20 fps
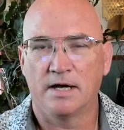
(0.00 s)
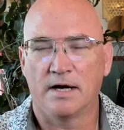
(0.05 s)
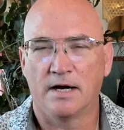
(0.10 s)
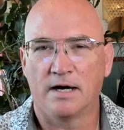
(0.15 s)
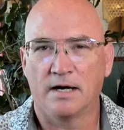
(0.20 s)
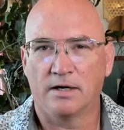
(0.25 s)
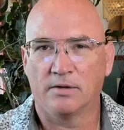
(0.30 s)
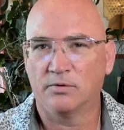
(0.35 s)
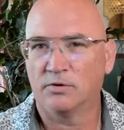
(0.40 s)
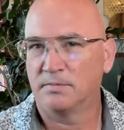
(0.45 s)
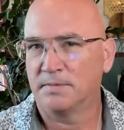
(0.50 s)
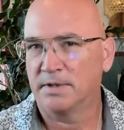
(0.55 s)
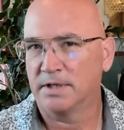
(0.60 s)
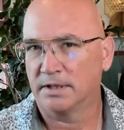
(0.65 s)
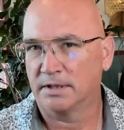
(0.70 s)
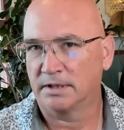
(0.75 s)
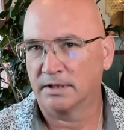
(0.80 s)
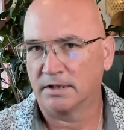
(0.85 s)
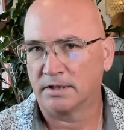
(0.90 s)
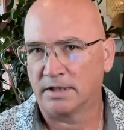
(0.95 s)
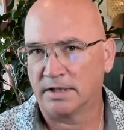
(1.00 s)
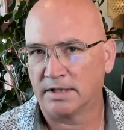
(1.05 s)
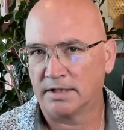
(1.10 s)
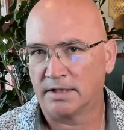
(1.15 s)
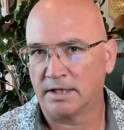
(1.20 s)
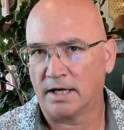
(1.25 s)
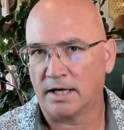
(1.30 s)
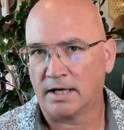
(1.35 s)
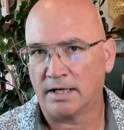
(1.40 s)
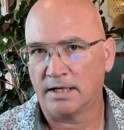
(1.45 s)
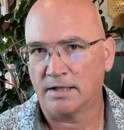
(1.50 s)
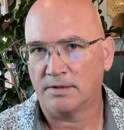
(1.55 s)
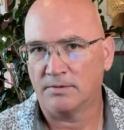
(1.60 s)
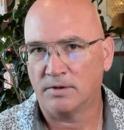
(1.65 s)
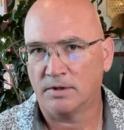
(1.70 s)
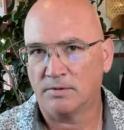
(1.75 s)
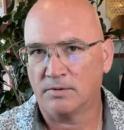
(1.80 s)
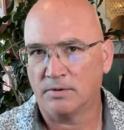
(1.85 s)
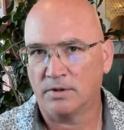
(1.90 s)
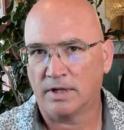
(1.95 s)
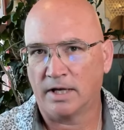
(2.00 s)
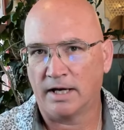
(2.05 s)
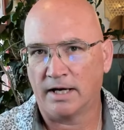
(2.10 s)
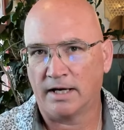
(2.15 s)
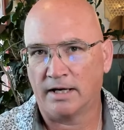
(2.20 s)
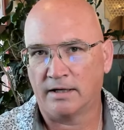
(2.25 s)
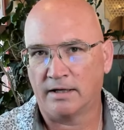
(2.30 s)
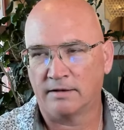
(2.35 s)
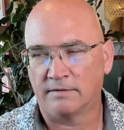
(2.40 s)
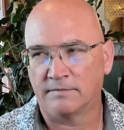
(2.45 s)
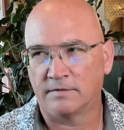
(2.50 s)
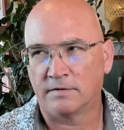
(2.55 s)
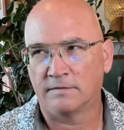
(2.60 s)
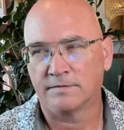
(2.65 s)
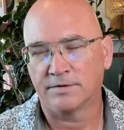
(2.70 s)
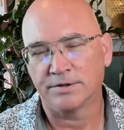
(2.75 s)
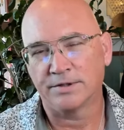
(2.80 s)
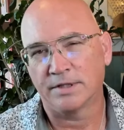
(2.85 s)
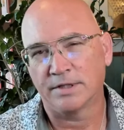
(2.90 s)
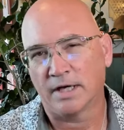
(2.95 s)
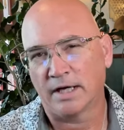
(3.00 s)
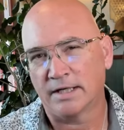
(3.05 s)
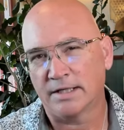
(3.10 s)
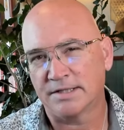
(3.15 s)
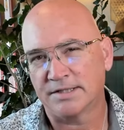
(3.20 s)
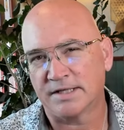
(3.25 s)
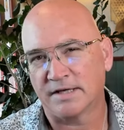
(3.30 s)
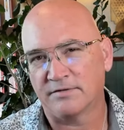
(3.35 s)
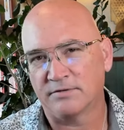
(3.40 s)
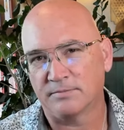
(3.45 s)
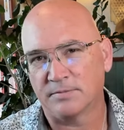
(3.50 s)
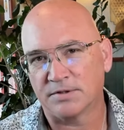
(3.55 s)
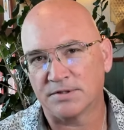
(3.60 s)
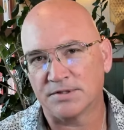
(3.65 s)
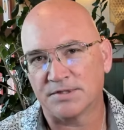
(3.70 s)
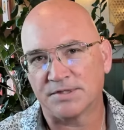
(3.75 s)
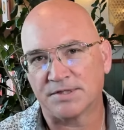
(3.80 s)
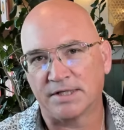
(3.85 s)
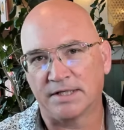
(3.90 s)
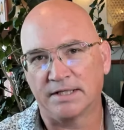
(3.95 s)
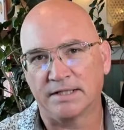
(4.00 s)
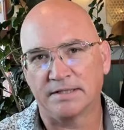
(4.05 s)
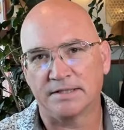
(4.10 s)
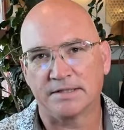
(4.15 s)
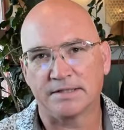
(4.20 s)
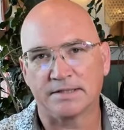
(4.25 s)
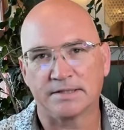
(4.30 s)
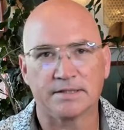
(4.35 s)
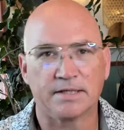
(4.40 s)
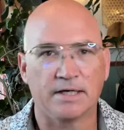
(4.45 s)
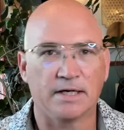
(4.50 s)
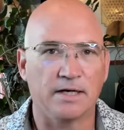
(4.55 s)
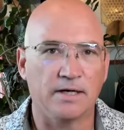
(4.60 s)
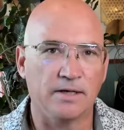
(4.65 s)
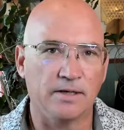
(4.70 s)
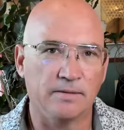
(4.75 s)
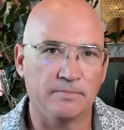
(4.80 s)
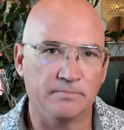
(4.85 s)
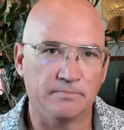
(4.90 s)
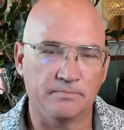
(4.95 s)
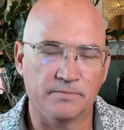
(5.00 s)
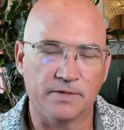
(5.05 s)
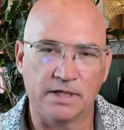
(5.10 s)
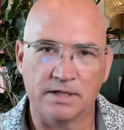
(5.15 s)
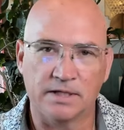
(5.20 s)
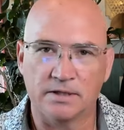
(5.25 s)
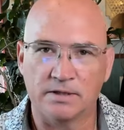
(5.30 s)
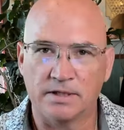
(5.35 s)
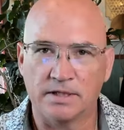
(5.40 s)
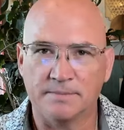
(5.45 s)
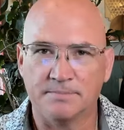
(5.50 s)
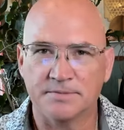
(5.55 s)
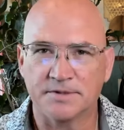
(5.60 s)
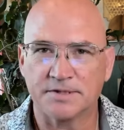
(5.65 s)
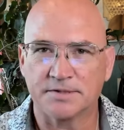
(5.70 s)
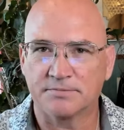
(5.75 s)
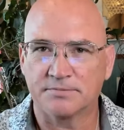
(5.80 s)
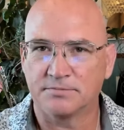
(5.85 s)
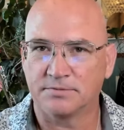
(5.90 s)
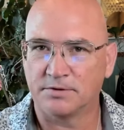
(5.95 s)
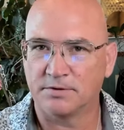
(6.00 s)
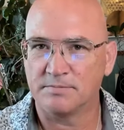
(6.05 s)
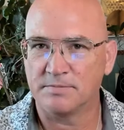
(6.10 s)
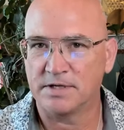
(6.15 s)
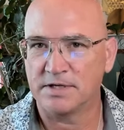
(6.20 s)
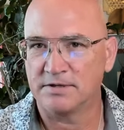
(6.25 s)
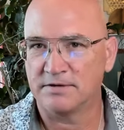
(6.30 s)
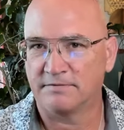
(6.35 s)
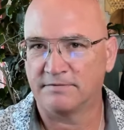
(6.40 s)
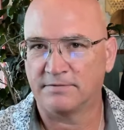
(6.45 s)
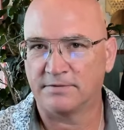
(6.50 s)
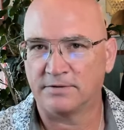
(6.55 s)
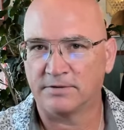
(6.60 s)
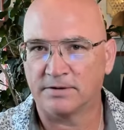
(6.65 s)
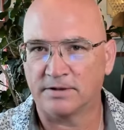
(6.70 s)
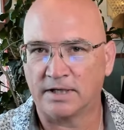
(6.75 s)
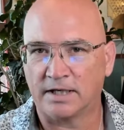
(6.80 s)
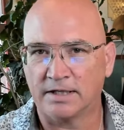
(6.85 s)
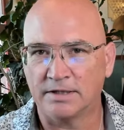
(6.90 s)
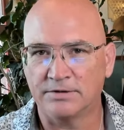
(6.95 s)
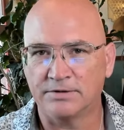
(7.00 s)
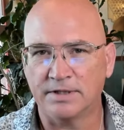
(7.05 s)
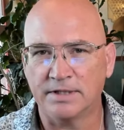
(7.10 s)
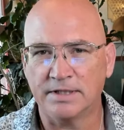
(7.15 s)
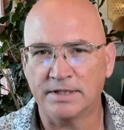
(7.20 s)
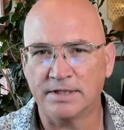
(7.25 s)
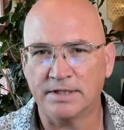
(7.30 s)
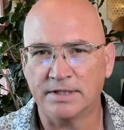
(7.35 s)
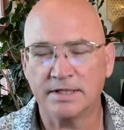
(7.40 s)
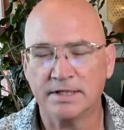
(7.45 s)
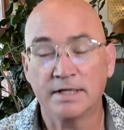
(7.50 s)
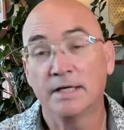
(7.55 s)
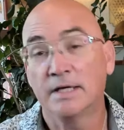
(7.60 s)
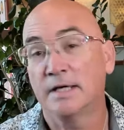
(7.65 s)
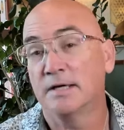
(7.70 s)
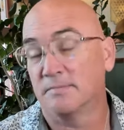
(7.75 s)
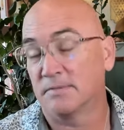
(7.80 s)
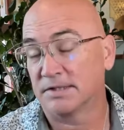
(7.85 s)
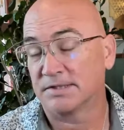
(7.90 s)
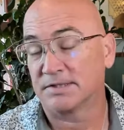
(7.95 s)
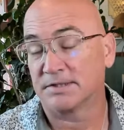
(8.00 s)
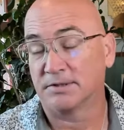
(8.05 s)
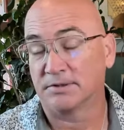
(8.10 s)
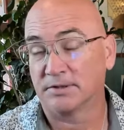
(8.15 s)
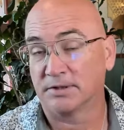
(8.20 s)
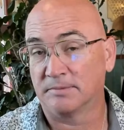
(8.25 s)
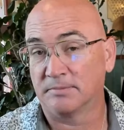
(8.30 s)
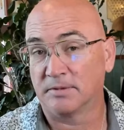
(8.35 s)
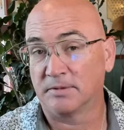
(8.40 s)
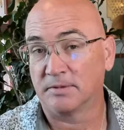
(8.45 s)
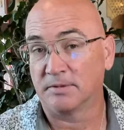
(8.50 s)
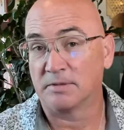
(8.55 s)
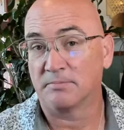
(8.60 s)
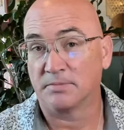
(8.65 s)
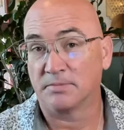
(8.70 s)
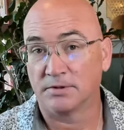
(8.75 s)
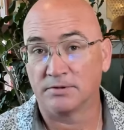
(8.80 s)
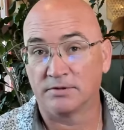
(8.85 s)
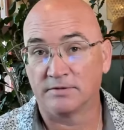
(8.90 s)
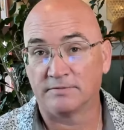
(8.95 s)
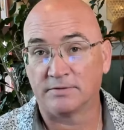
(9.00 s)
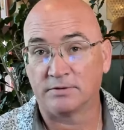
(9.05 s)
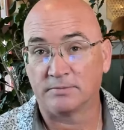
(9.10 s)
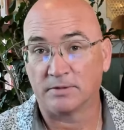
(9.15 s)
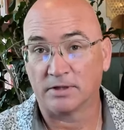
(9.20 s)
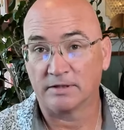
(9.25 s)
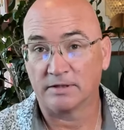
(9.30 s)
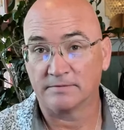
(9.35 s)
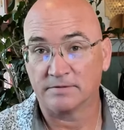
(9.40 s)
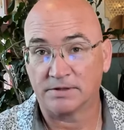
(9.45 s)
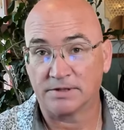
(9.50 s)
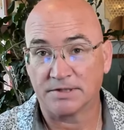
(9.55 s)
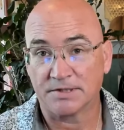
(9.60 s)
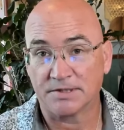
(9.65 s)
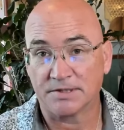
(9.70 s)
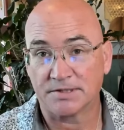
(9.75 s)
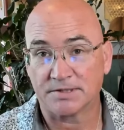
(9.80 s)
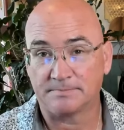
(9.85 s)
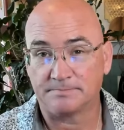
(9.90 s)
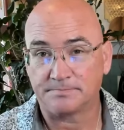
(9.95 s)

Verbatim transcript: uh, we'll be in Clinton, Iowa. We'll have over 97% um, eclipse. Won't be the full 100, but it's still going to be beautiful, marvelous.